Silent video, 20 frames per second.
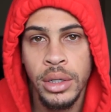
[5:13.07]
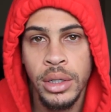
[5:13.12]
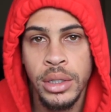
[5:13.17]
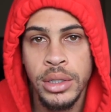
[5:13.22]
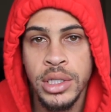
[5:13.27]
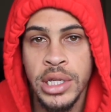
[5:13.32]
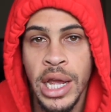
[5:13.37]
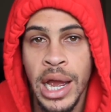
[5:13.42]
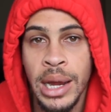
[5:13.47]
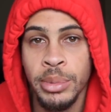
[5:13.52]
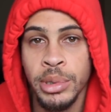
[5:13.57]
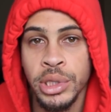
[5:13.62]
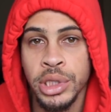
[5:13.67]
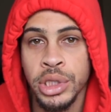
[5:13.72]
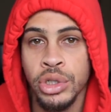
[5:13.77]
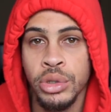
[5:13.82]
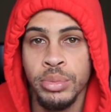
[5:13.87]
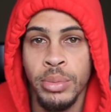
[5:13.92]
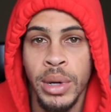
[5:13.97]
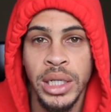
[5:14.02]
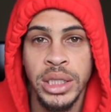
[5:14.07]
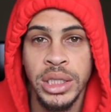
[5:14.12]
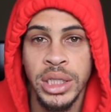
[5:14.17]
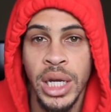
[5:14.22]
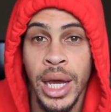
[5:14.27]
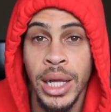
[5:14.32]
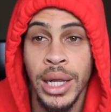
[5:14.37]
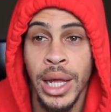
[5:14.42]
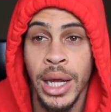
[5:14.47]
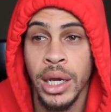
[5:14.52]
It's time to shoot my
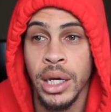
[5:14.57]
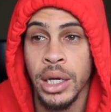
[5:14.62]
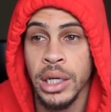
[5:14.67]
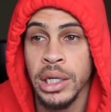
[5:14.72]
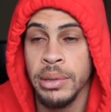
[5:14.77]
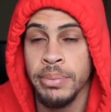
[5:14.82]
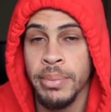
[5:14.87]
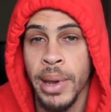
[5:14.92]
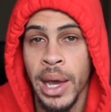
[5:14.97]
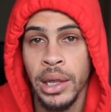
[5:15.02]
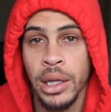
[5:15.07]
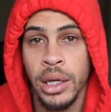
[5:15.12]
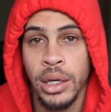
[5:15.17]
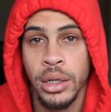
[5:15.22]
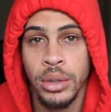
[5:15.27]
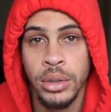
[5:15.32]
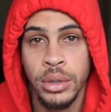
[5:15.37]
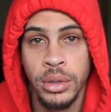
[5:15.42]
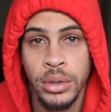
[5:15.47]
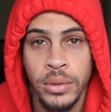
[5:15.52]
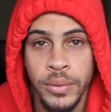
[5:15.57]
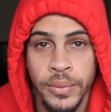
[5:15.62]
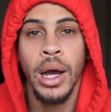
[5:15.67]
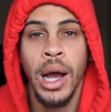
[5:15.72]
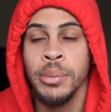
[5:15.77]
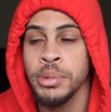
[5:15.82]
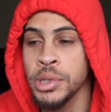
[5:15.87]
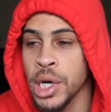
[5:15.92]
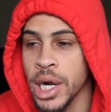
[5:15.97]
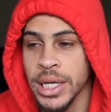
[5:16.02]
shot like Hoodie Melo.
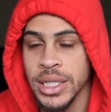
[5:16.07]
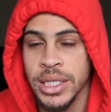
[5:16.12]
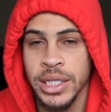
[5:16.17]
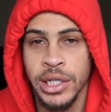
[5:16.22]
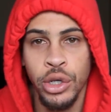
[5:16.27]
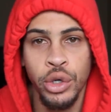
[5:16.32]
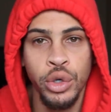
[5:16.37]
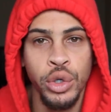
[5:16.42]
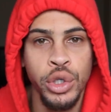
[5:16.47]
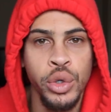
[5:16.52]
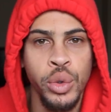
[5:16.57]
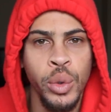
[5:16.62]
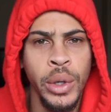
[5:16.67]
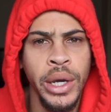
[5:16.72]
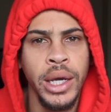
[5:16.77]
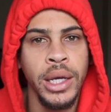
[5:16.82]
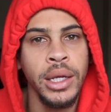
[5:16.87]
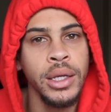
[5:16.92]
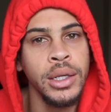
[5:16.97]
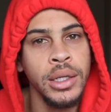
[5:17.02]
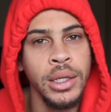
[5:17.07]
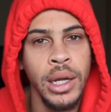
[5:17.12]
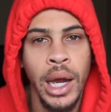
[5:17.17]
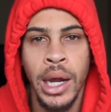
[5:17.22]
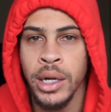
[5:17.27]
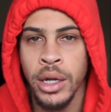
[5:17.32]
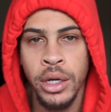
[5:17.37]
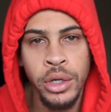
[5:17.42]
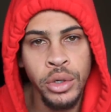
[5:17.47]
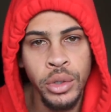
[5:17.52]
I'm trying to see who you with.
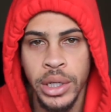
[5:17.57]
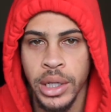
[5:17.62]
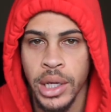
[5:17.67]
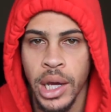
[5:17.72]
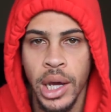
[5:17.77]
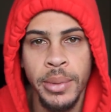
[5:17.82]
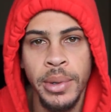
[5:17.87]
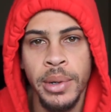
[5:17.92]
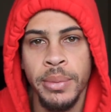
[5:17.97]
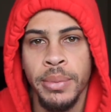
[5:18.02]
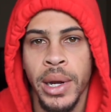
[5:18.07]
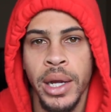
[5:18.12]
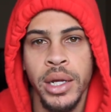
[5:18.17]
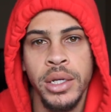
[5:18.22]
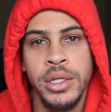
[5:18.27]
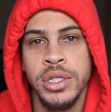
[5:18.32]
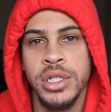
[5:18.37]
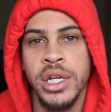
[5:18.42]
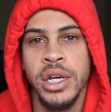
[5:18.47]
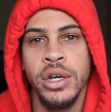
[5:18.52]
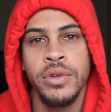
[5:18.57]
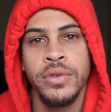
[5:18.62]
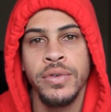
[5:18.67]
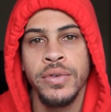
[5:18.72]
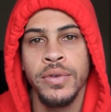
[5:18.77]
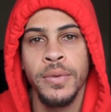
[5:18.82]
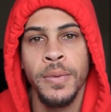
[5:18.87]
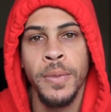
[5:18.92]
I know you didn't come here by yourself.